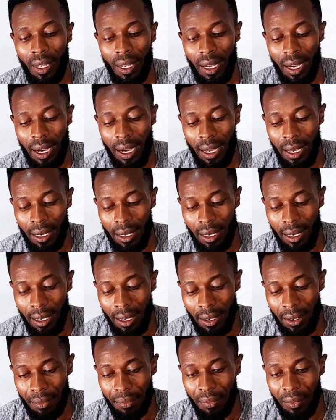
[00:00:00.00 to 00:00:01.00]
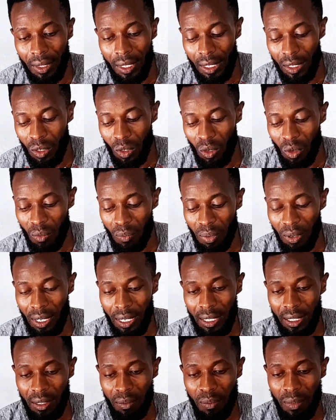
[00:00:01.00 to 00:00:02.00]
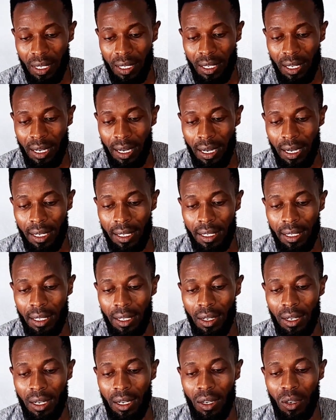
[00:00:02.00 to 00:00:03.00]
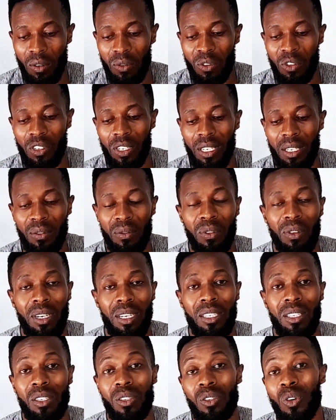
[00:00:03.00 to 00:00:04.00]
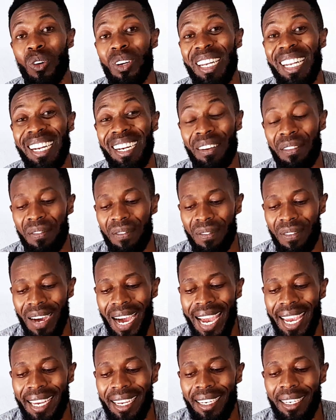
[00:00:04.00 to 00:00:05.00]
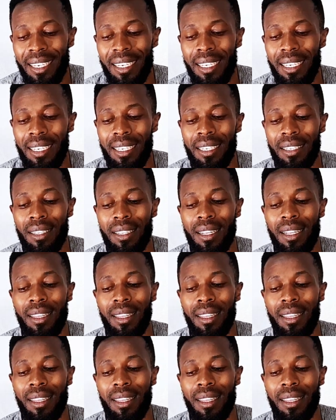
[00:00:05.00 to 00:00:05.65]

And this component basically of training focuses on refining